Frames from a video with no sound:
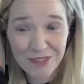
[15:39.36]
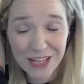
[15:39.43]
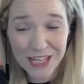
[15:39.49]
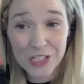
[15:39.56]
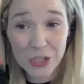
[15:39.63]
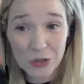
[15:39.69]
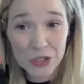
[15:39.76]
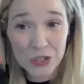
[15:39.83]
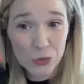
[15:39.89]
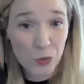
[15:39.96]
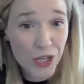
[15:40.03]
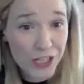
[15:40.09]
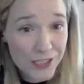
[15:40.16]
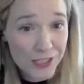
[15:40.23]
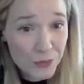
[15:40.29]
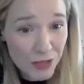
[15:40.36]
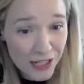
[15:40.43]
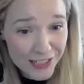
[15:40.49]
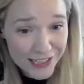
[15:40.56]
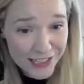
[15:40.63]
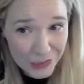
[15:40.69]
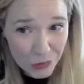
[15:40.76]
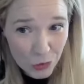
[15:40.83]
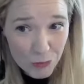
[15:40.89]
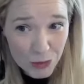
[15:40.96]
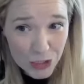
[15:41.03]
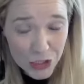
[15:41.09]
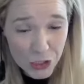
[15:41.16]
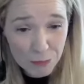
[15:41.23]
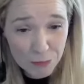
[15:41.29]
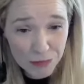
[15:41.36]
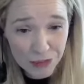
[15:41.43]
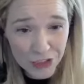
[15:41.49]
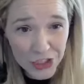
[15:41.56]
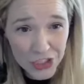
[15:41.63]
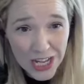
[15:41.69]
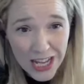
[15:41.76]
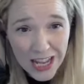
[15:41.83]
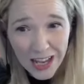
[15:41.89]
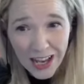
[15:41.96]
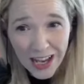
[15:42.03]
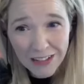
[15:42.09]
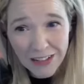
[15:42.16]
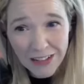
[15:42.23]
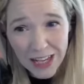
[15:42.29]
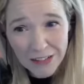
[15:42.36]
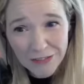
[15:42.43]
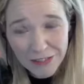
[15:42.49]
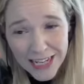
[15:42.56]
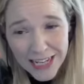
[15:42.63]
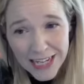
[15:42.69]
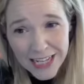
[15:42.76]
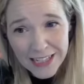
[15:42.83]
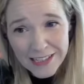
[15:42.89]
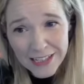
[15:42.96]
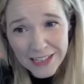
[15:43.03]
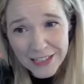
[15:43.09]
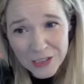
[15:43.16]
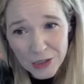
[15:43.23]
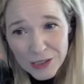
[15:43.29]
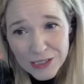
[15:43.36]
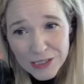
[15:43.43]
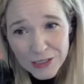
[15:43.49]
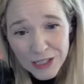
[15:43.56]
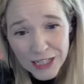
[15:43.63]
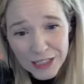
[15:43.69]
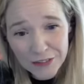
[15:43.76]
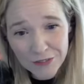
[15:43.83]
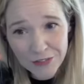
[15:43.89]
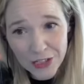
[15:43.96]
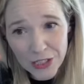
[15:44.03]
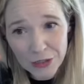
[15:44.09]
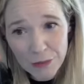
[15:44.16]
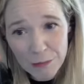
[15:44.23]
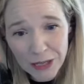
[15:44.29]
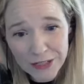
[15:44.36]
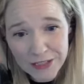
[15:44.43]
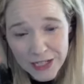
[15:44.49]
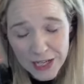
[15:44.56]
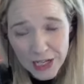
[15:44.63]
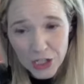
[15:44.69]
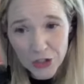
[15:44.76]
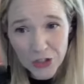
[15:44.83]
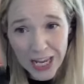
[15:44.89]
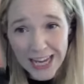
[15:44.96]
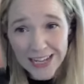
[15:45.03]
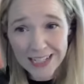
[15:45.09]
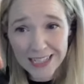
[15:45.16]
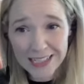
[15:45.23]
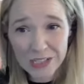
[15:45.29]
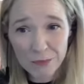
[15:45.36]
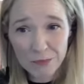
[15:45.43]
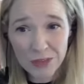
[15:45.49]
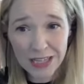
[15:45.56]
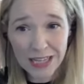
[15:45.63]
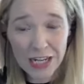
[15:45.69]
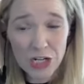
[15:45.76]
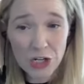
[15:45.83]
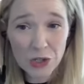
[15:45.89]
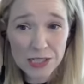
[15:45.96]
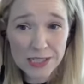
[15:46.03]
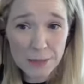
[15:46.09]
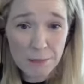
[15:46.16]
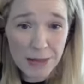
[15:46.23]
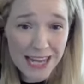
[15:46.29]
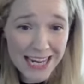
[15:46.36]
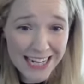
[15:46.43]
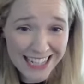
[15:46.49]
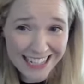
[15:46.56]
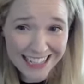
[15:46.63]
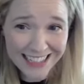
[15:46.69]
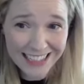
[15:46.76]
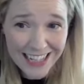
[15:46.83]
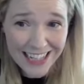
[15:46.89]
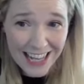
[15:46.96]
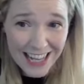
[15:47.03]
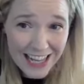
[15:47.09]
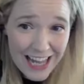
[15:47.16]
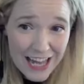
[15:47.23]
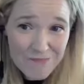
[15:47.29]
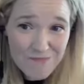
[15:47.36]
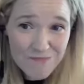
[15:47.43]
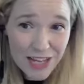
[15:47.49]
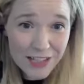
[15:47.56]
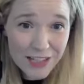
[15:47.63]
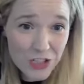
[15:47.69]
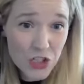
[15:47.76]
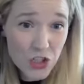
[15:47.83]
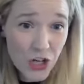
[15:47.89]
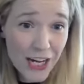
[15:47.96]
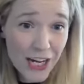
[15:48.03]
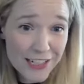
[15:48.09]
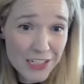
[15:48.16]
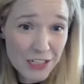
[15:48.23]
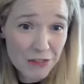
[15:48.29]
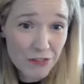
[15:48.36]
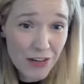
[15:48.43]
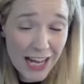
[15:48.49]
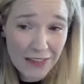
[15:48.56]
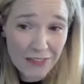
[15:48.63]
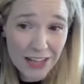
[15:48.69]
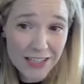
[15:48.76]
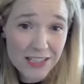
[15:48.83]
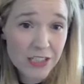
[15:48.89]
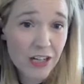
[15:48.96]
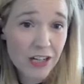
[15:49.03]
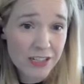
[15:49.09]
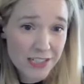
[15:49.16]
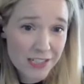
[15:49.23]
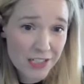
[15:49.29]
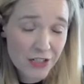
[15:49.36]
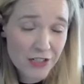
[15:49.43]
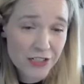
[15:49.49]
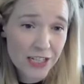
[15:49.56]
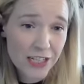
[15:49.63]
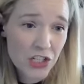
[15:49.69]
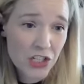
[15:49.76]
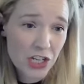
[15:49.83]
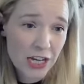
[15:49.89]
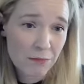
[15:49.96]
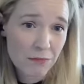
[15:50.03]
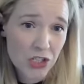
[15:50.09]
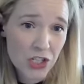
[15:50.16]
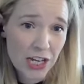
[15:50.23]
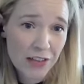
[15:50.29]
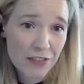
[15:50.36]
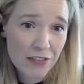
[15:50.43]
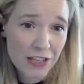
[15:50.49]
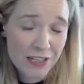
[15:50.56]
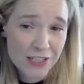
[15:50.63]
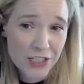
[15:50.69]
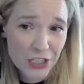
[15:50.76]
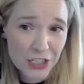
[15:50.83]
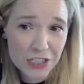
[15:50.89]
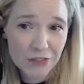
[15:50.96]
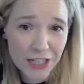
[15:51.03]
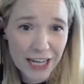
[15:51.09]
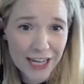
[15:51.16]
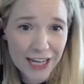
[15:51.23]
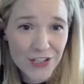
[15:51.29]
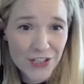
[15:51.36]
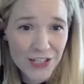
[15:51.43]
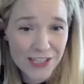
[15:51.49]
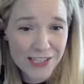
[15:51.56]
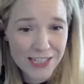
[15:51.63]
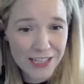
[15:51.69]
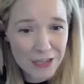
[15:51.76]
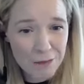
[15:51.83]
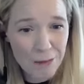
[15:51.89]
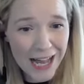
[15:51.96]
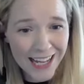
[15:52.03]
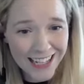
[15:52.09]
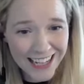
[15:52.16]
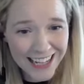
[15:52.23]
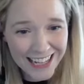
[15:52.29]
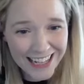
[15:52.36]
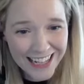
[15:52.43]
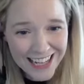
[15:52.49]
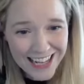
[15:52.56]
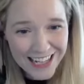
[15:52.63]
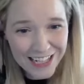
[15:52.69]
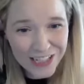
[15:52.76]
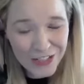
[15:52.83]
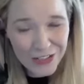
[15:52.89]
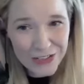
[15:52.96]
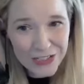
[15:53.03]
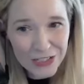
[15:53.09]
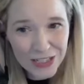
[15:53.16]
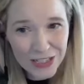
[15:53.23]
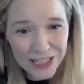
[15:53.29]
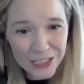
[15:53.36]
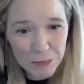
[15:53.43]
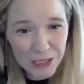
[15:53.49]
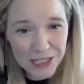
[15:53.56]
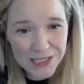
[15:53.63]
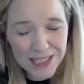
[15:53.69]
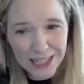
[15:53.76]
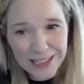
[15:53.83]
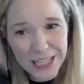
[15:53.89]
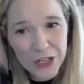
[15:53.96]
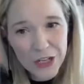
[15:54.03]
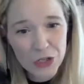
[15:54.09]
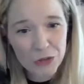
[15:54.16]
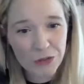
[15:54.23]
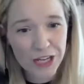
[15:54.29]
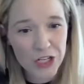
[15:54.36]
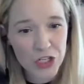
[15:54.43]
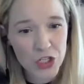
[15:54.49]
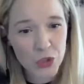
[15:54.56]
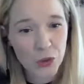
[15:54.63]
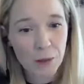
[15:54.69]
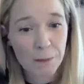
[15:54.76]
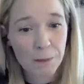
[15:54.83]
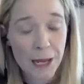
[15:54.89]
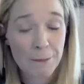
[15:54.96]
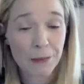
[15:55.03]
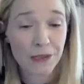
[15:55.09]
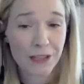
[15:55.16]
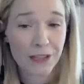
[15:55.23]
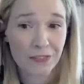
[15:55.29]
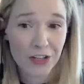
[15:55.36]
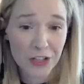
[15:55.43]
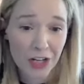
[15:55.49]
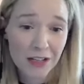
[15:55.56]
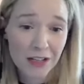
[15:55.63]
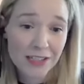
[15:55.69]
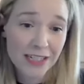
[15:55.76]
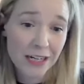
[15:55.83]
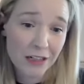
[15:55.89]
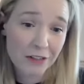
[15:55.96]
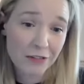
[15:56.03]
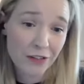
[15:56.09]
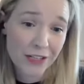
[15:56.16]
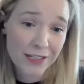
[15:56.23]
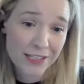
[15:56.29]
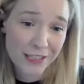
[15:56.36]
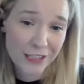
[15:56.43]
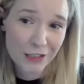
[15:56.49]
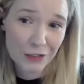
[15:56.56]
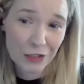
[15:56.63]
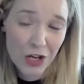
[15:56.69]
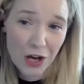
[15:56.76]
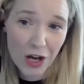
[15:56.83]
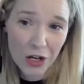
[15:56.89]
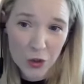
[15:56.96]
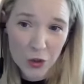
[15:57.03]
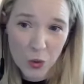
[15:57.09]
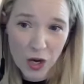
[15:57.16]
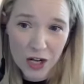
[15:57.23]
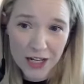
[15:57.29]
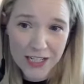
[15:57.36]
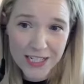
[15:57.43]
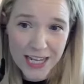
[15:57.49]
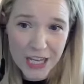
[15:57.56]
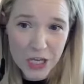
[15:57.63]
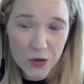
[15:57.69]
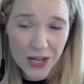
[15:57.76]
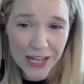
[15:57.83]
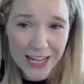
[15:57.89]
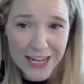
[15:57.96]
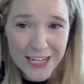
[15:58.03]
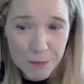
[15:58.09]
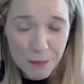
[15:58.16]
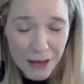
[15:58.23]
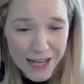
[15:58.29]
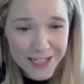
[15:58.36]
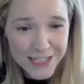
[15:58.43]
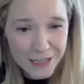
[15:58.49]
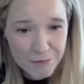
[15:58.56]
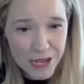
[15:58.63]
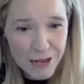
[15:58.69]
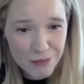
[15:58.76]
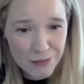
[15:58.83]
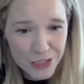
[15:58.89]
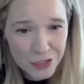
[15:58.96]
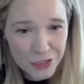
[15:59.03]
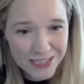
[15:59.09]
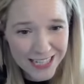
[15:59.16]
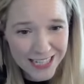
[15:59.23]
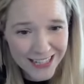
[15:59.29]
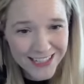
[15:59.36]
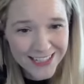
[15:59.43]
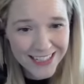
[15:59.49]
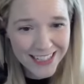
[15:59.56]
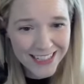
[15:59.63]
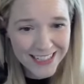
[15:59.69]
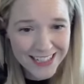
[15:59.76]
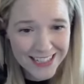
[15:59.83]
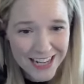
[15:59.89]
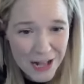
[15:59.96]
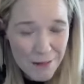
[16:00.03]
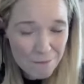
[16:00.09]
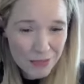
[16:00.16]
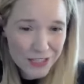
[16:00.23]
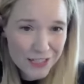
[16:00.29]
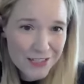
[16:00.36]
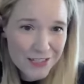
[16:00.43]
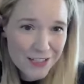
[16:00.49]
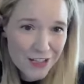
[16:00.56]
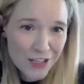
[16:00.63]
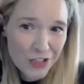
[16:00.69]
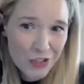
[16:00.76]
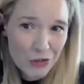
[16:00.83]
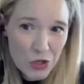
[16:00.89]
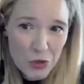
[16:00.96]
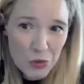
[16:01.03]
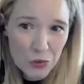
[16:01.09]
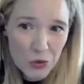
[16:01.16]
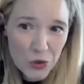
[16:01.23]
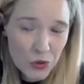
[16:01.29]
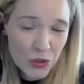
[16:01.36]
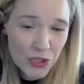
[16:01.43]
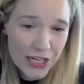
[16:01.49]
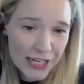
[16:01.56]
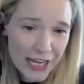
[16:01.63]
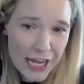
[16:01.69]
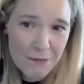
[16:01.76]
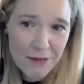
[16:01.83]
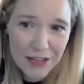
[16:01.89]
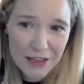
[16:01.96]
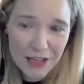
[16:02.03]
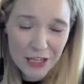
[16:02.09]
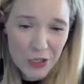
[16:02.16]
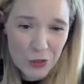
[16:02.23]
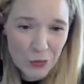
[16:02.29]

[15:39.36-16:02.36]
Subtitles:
is going to work as well as their normal toothbrush. And really, it's also kind of, you know, about creating something that looks appealing, that's attractive, and that's got, as you said, Sian, the certifications and the backing, you know, so that, because that's how you reassure people that they're not sacrificing on quality. You get independent people to assess that, because, you know, you can claim anything you